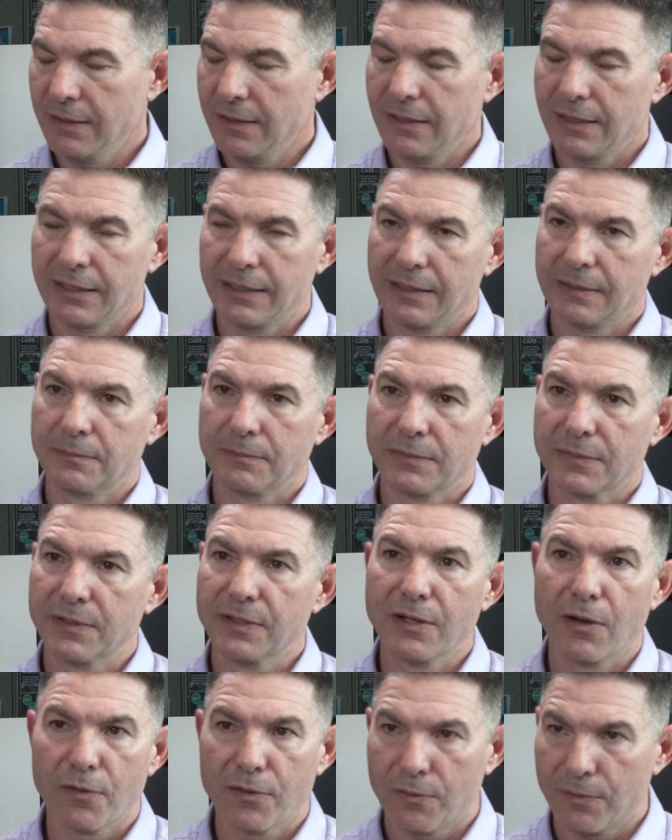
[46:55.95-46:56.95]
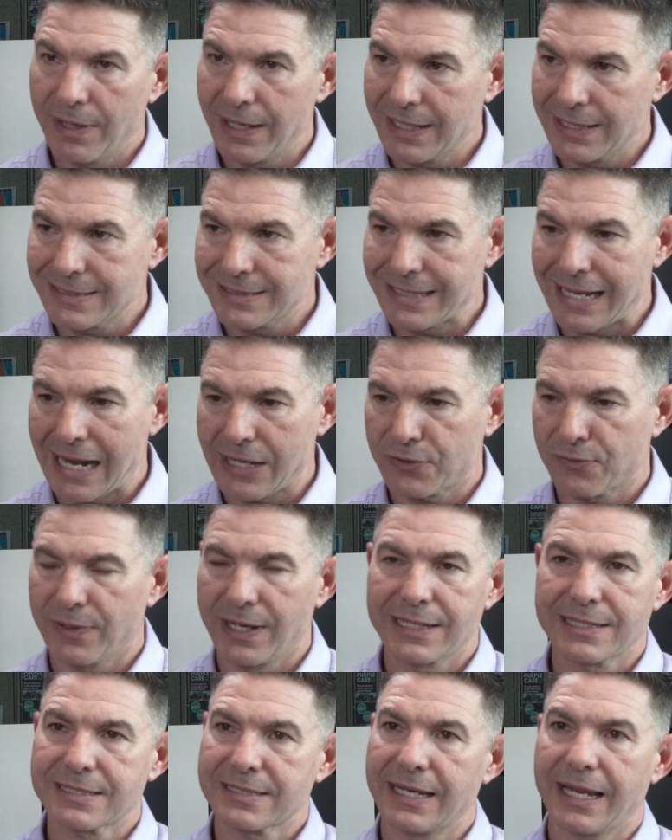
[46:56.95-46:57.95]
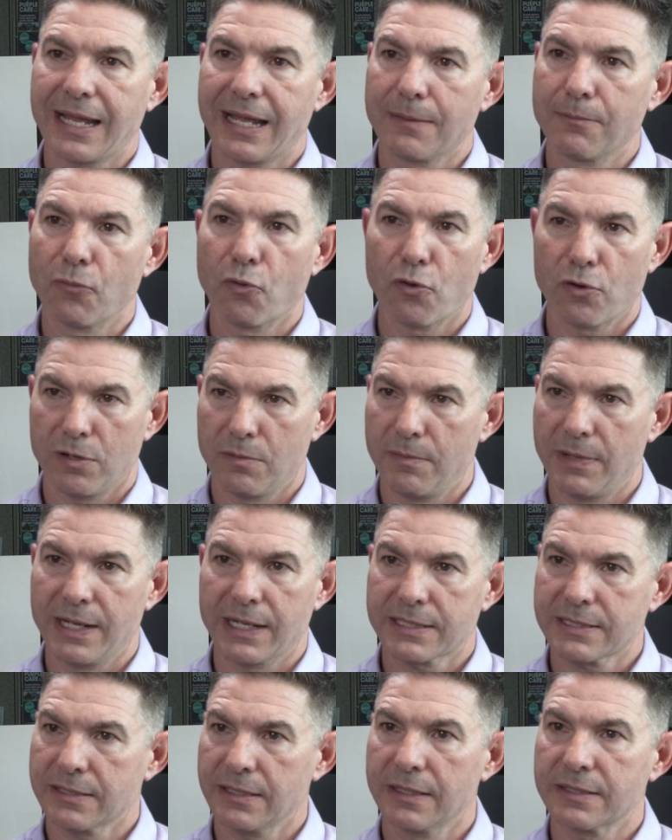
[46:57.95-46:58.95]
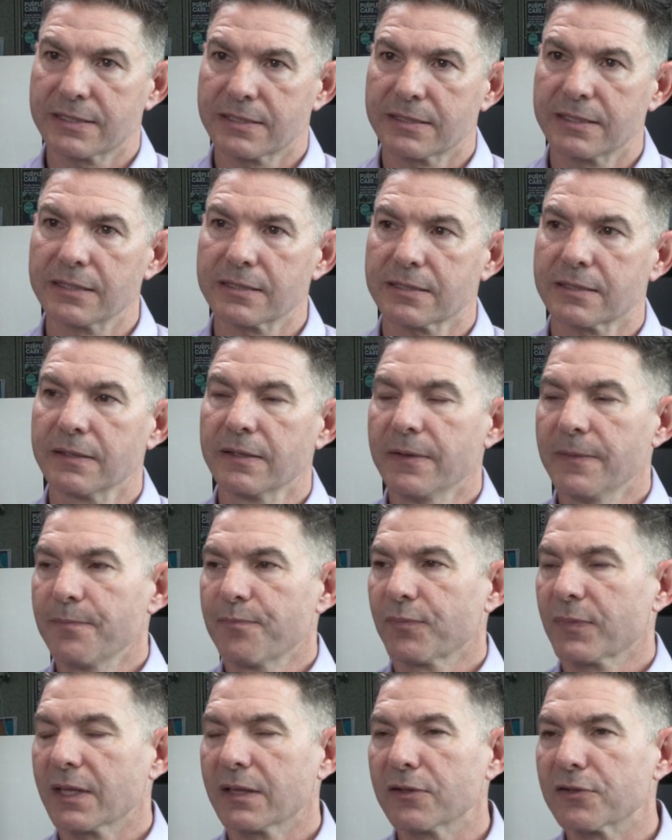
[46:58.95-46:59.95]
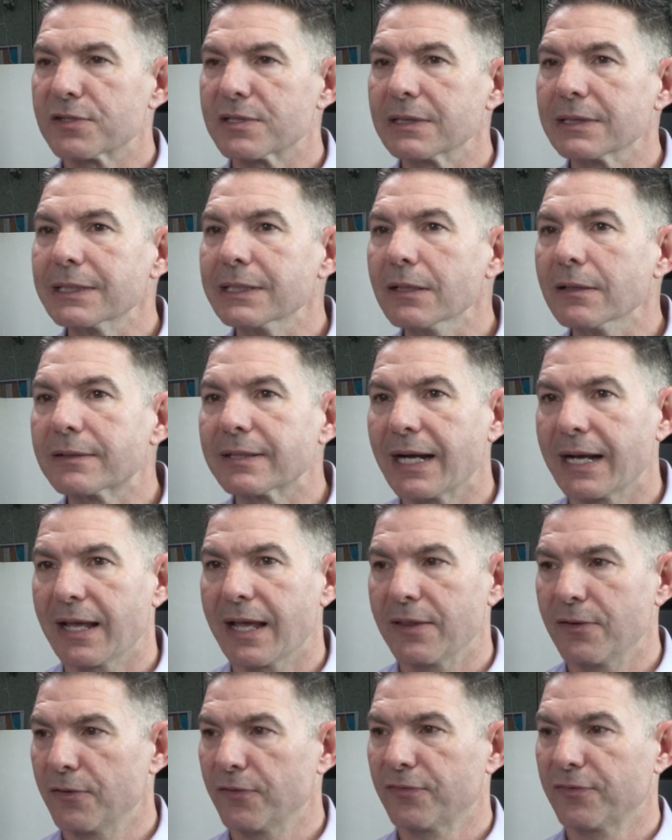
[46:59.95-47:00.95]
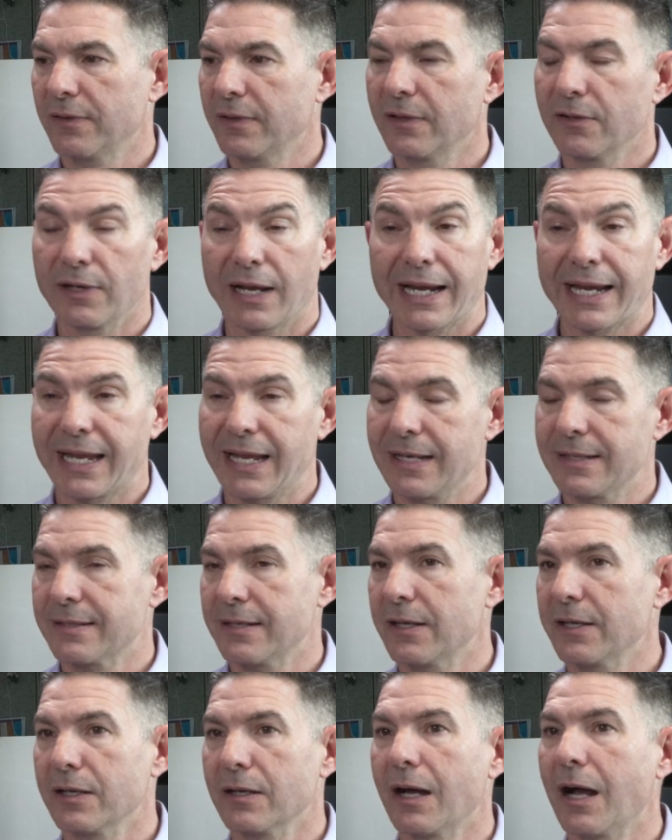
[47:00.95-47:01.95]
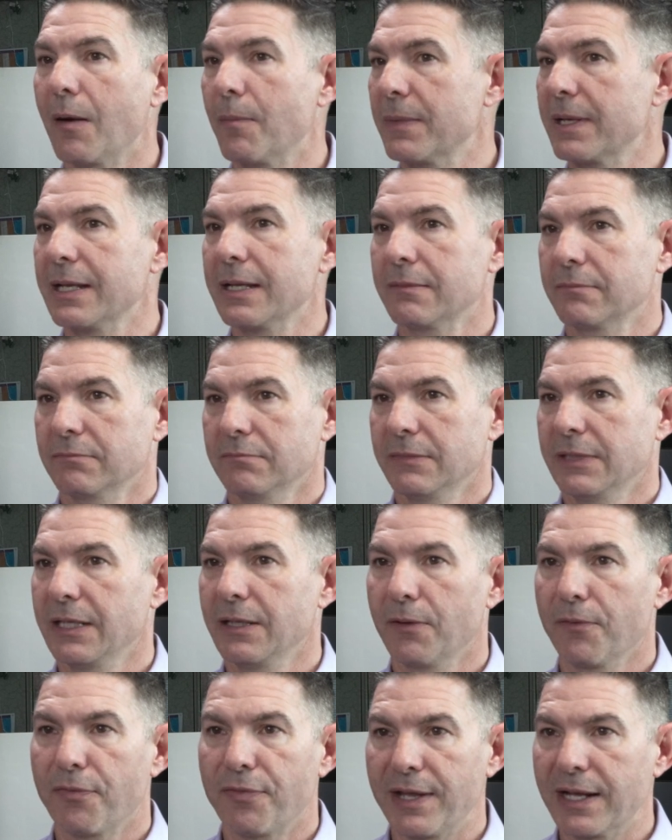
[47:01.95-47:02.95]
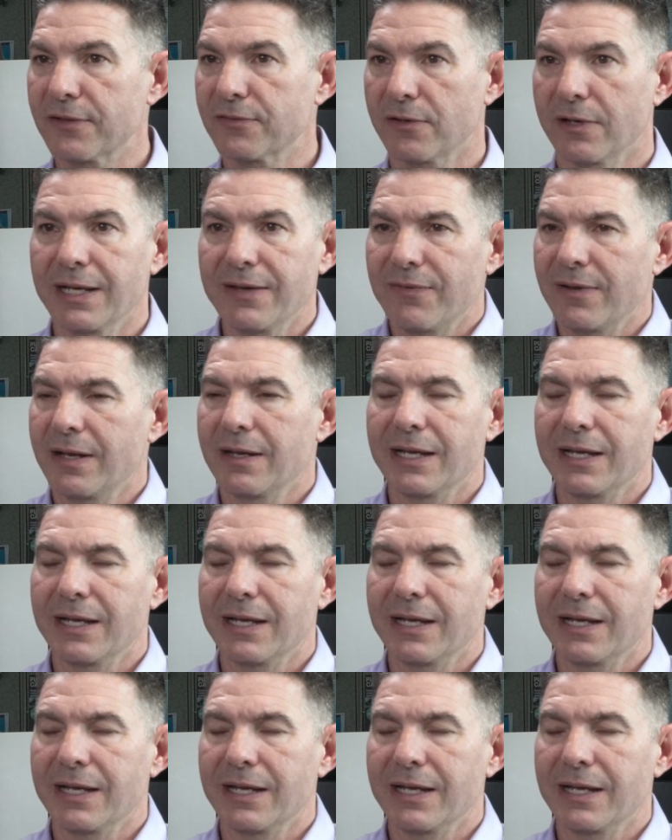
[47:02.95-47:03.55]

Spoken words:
know the exact right sand mortar mix. It's just, there's little tiny, and I can't tell you how many things are, even in